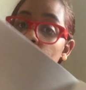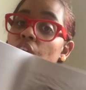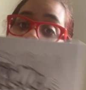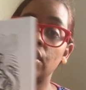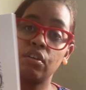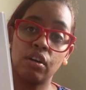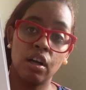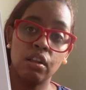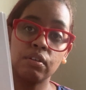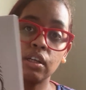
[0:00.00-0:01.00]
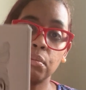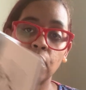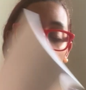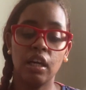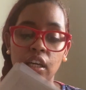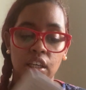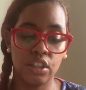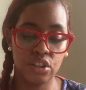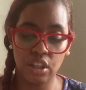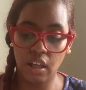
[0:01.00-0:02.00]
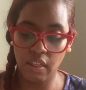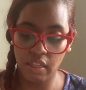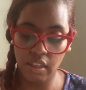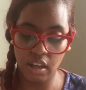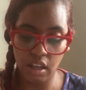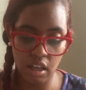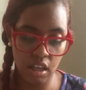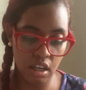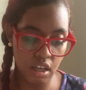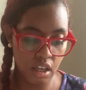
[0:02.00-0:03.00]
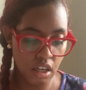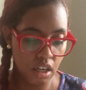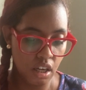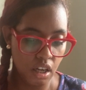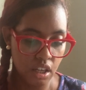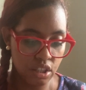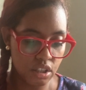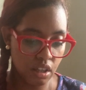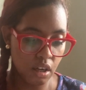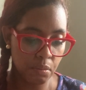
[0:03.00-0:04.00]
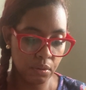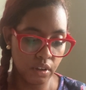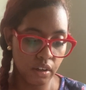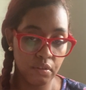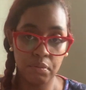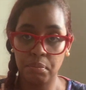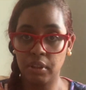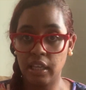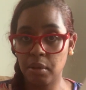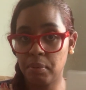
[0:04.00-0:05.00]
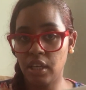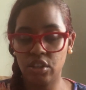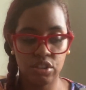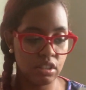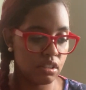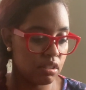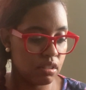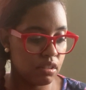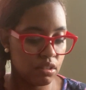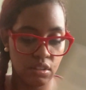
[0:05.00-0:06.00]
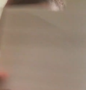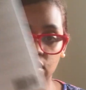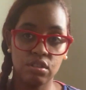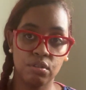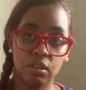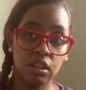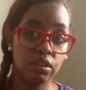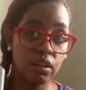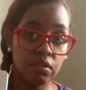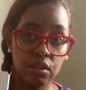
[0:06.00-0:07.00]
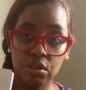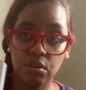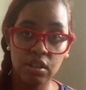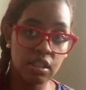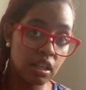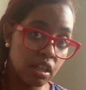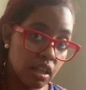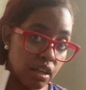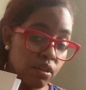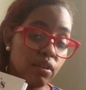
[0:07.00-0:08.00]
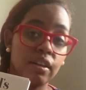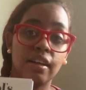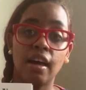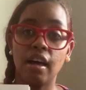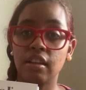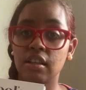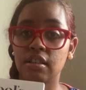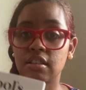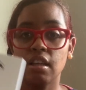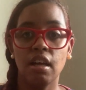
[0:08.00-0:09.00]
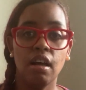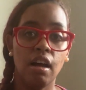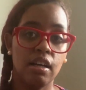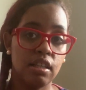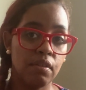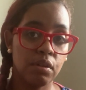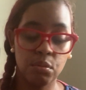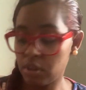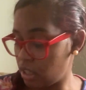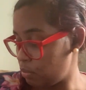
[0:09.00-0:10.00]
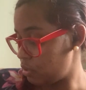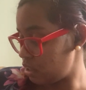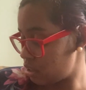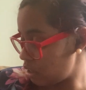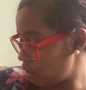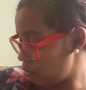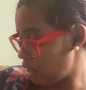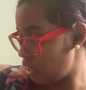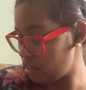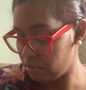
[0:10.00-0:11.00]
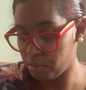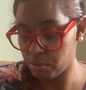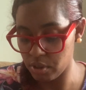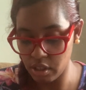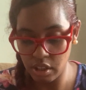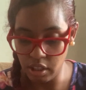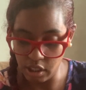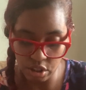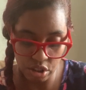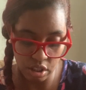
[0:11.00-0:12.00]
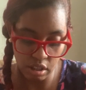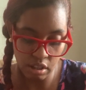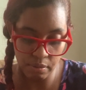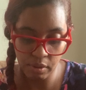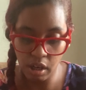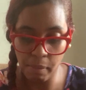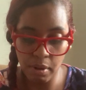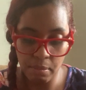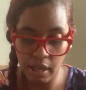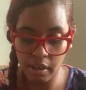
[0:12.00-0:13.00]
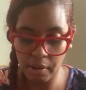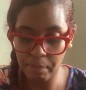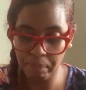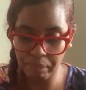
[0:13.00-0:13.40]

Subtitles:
another coloring page, and then just a couple of blank pages. So this is a really great resource. I did not know that they had this. I definitely will keep this in mind for next year coming back up.